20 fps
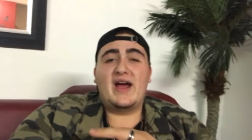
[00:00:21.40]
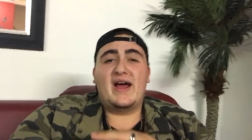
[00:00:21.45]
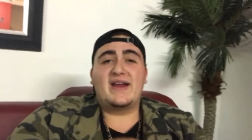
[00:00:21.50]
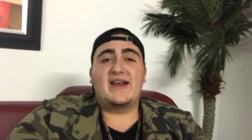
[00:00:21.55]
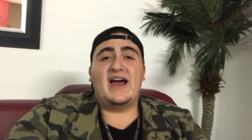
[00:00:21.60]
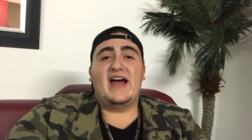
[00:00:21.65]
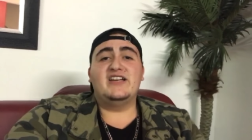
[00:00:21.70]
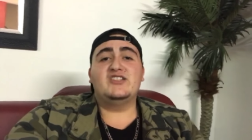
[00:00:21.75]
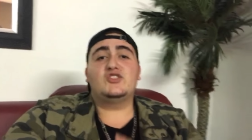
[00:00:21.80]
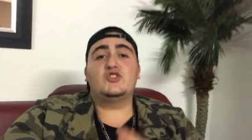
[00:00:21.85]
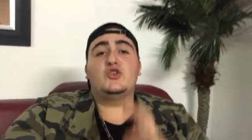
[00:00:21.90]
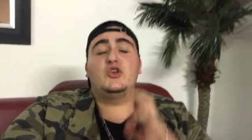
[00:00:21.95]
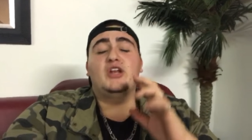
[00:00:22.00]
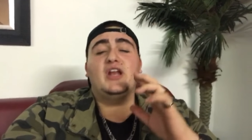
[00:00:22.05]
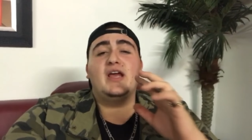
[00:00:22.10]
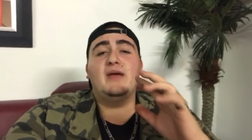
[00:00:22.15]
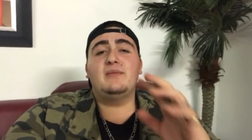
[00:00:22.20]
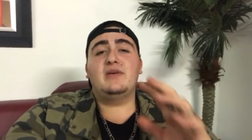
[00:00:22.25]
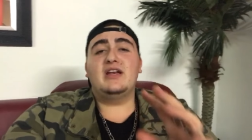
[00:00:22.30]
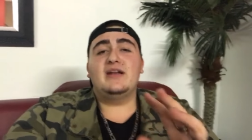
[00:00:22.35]
on guys?
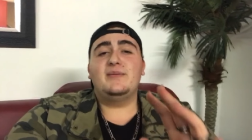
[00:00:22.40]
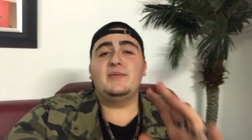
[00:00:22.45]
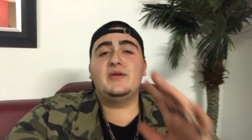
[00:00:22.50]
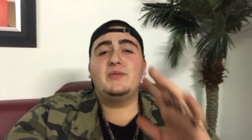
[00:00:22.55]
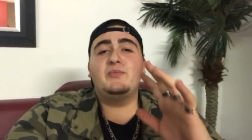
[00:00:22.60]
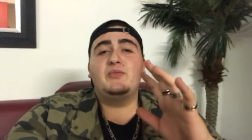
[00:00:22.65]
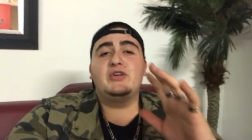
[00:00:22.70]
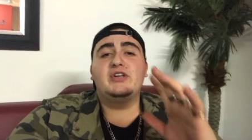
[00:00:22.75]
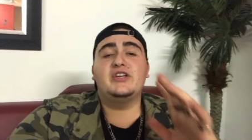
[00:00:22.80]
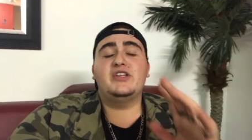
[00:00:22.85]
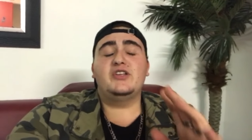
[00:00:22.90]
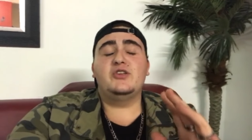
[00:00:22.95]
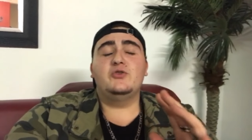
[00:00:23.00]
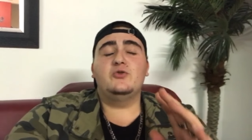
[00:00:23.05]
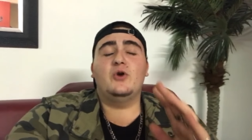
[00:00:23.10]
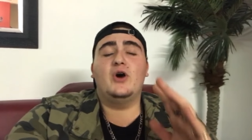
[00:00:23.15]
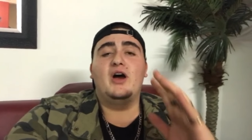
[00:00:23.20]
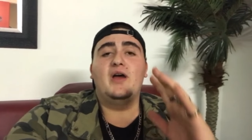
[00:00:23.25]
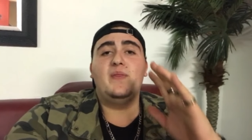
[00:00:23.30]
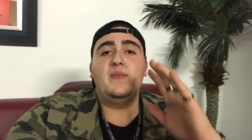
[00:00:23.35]
Today I'm going to be bringing you
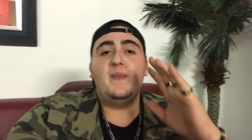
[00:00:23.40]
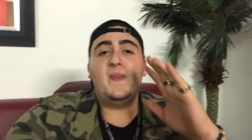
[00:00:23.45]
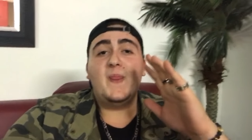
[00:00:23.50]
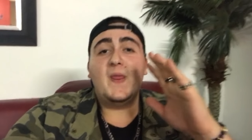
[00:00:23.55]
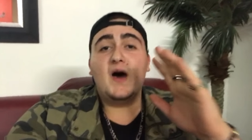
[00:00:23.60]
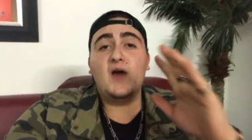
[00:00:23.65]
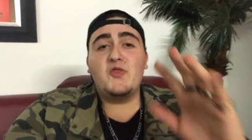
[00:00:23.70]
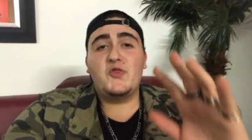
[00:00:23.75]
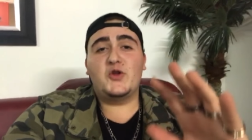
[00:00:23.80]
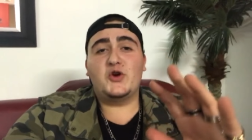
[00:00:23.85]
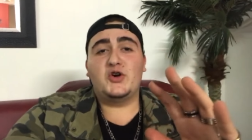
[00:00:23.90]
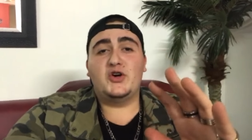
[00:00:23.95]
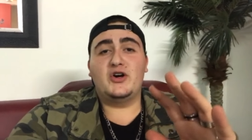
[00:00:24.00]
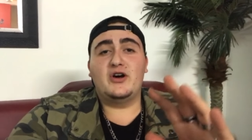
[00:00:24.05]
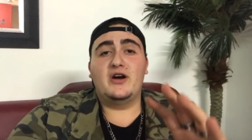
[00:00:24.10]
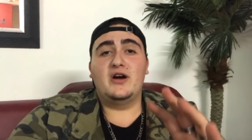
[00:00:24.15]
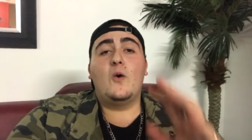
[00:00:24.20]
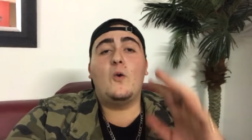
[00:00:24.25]
another